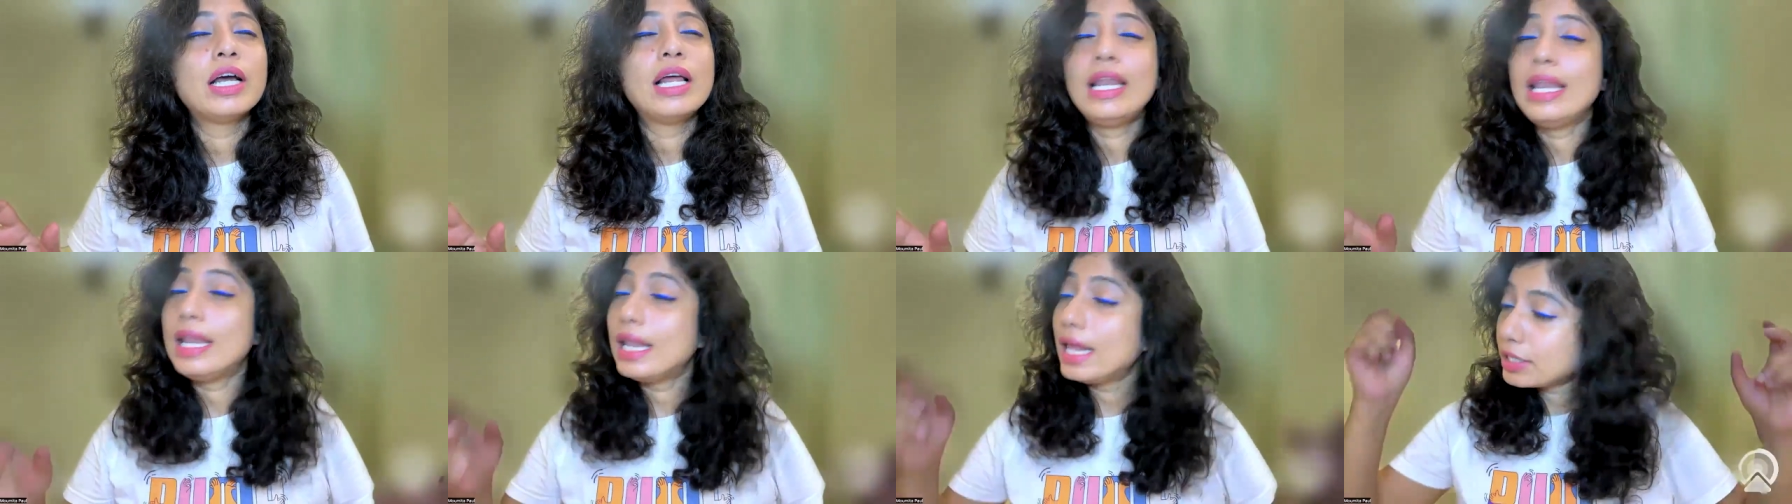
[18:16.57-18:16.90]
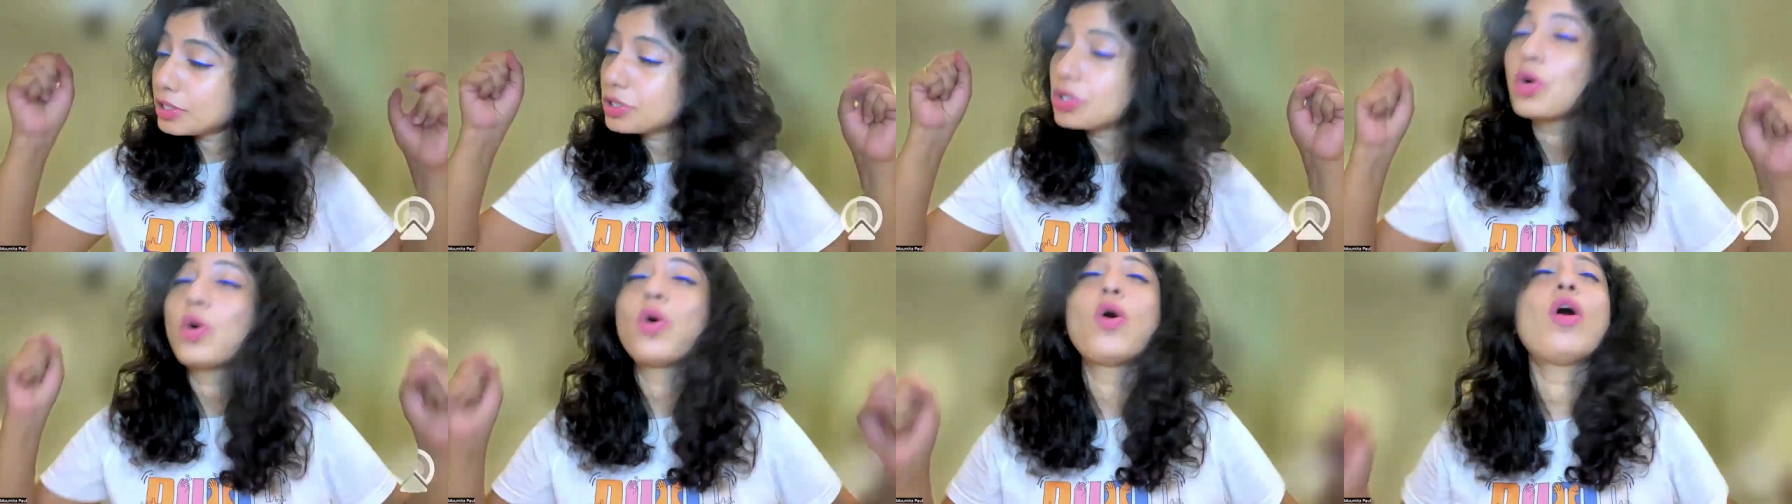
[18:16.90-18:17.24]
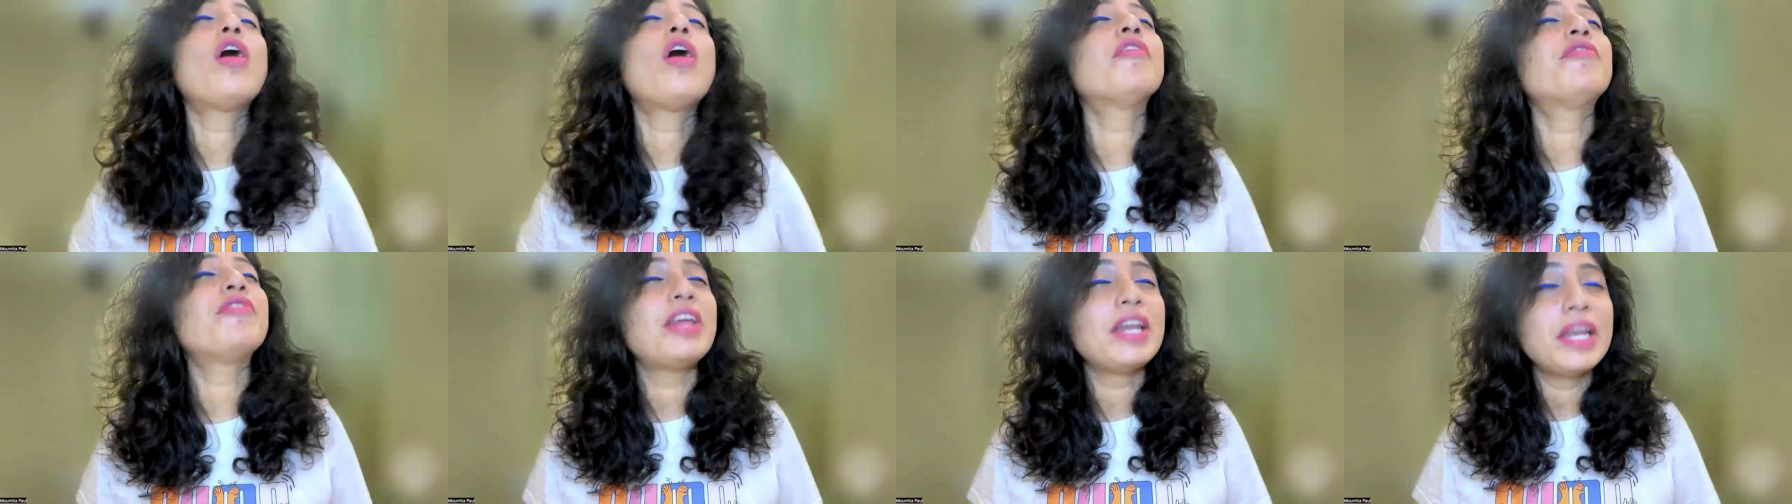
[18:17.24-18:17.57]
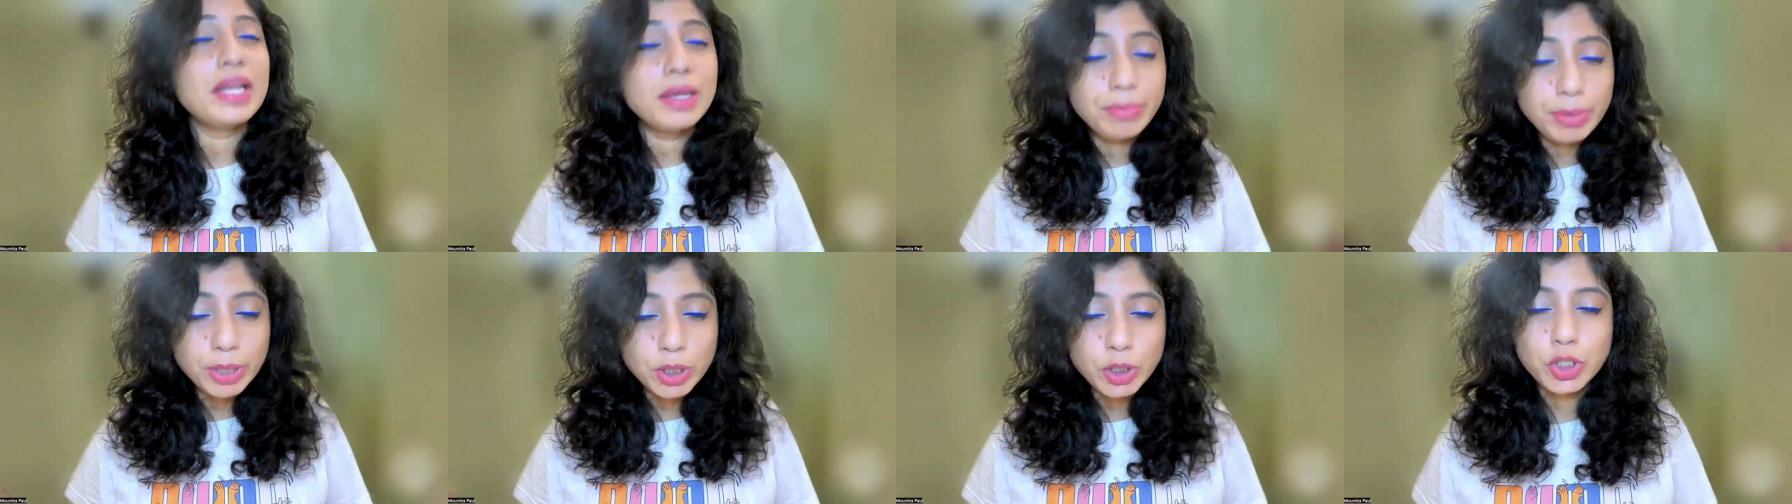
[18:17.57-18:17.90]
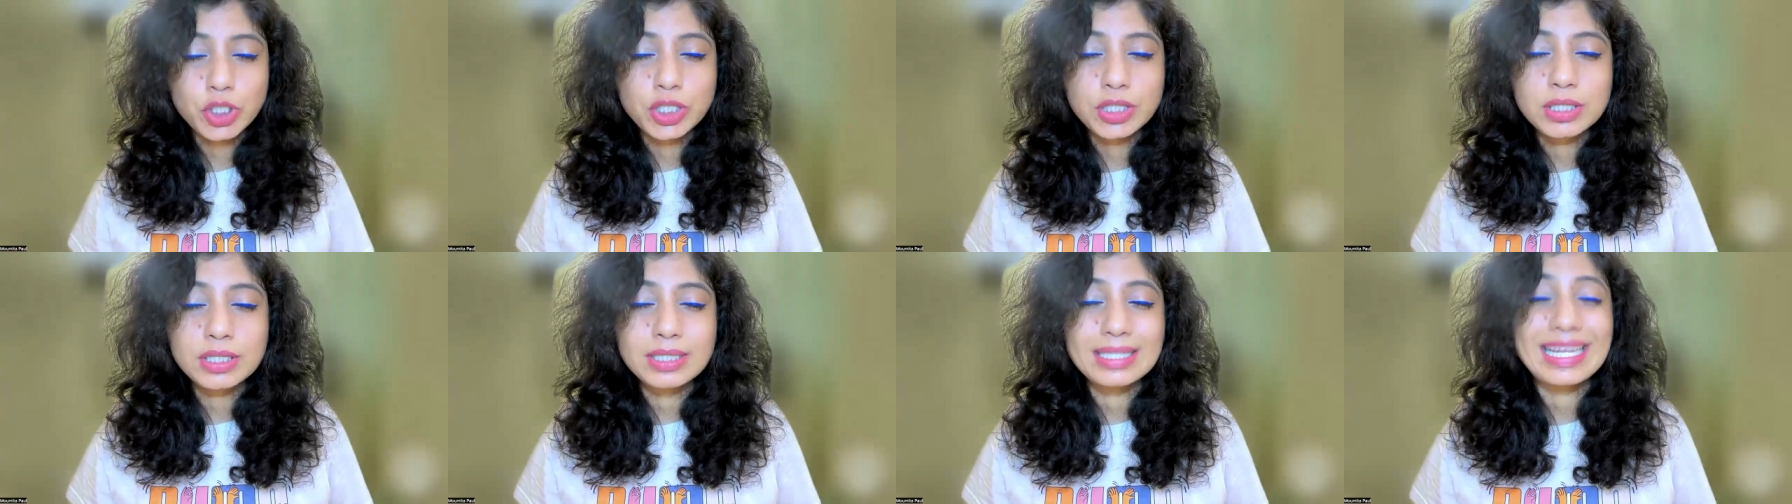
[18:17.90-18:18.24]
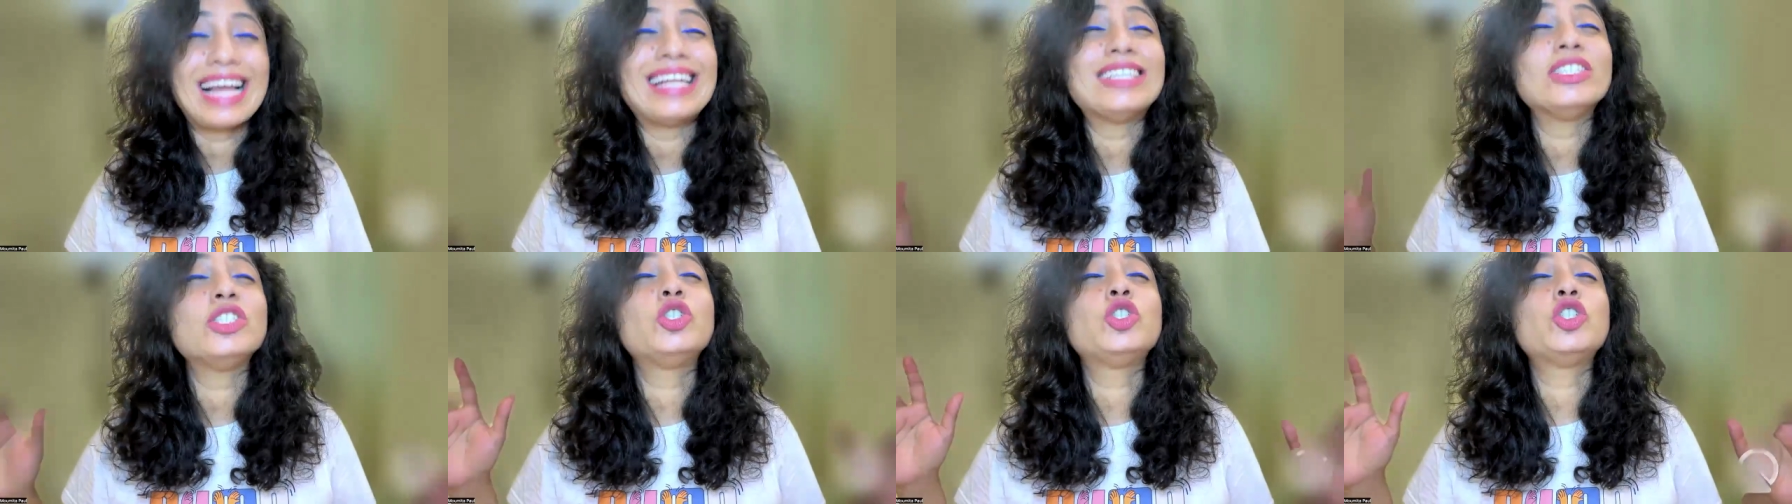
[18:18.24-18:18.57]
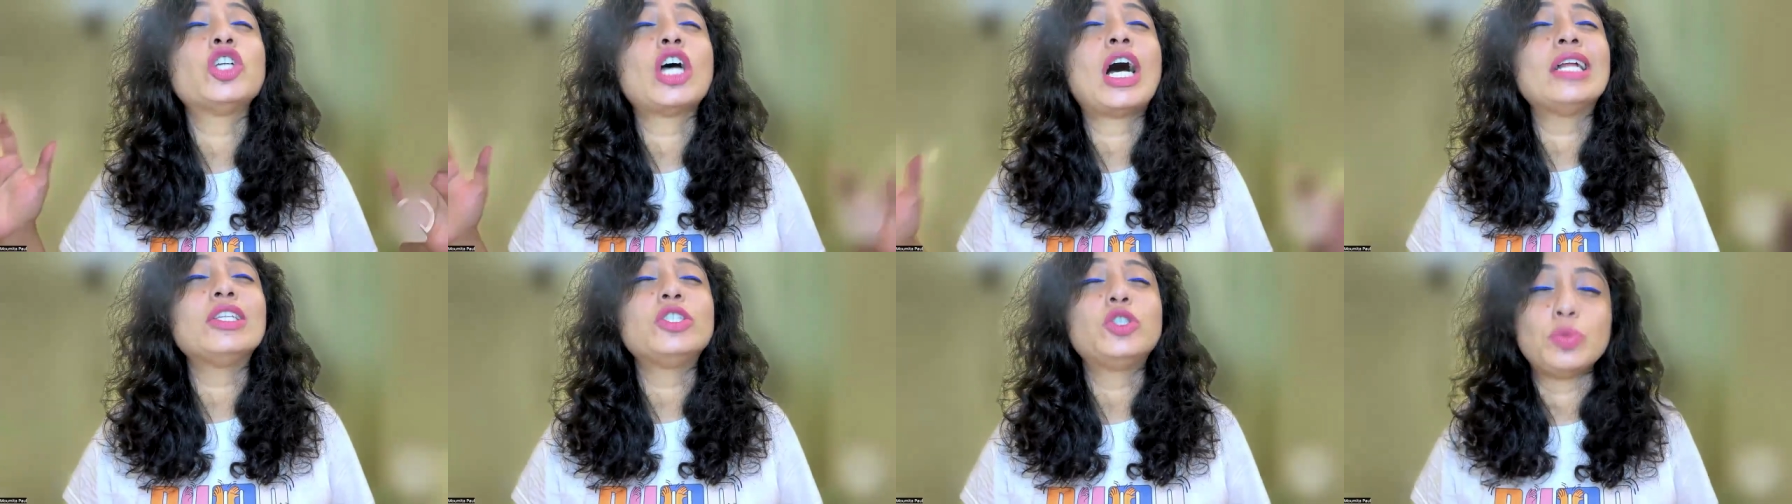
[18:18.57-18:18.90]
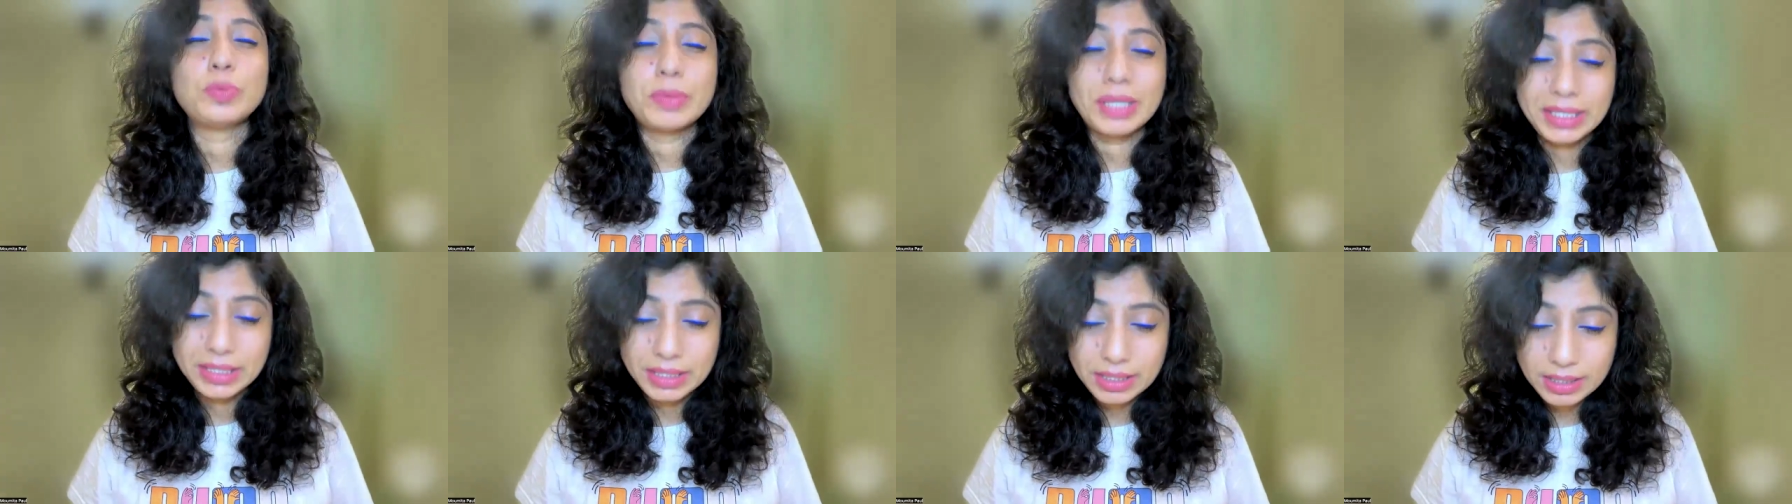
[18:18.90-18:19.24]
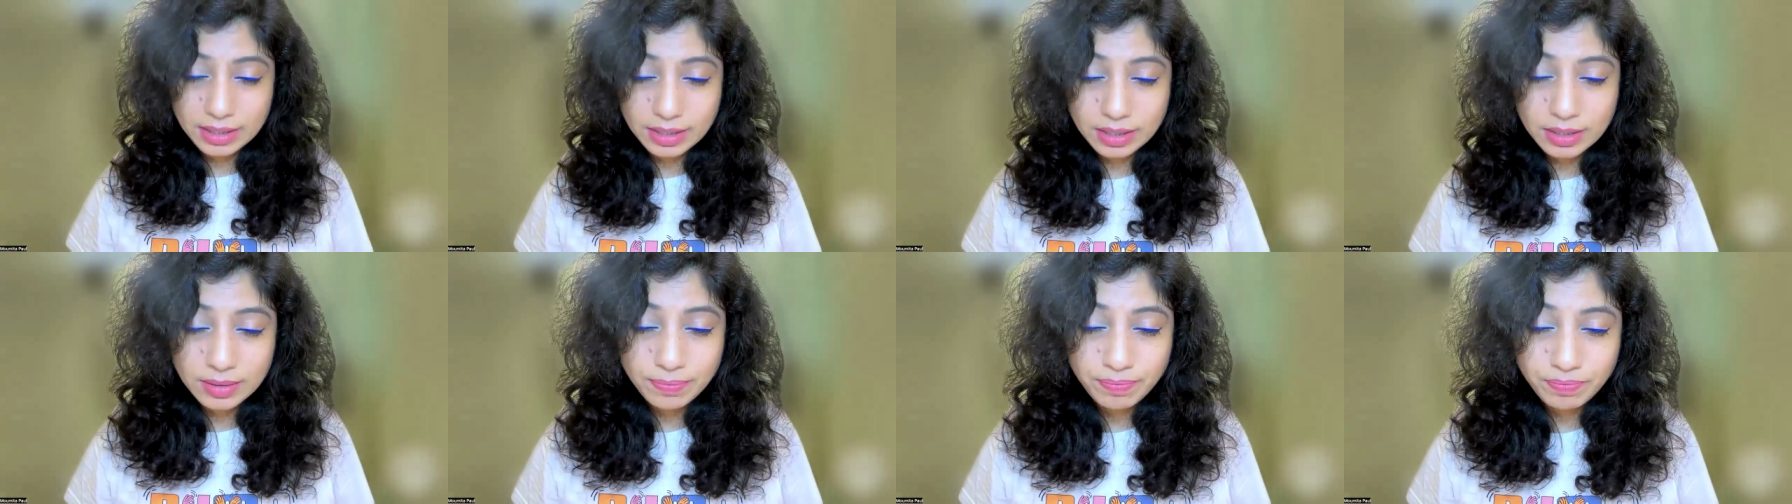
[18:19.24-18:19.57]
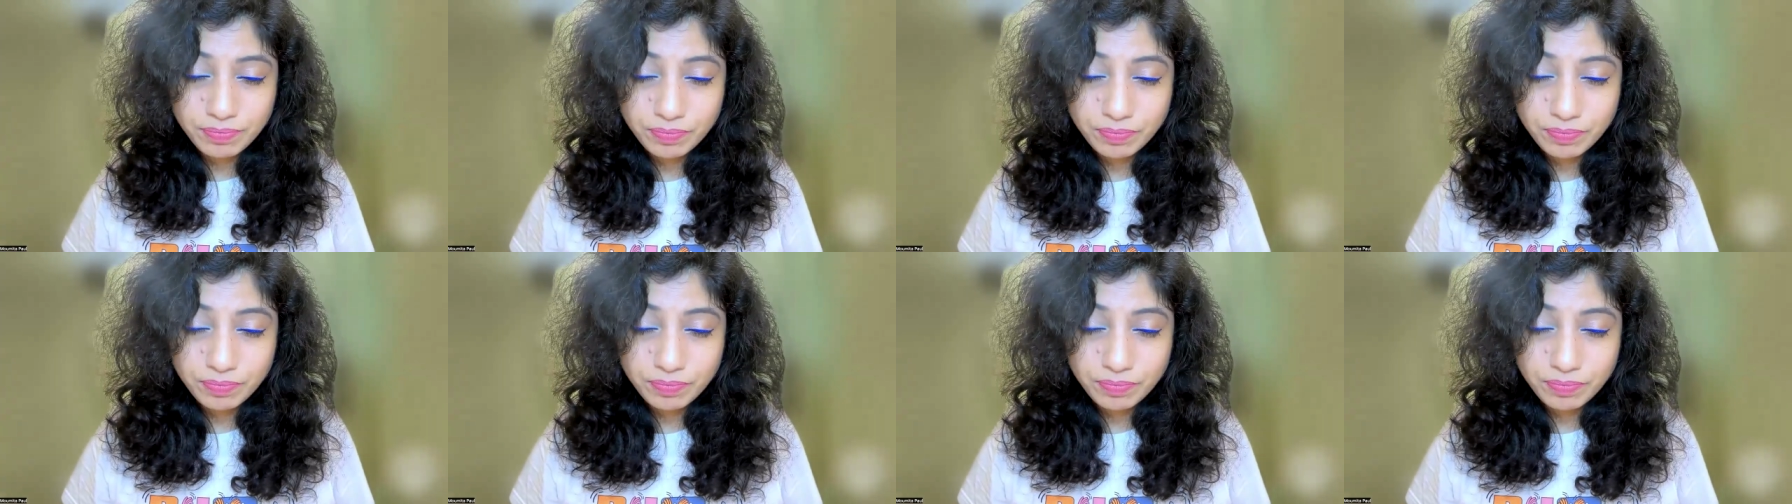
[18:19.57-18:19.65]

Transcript: let go of inhibitions and judgments.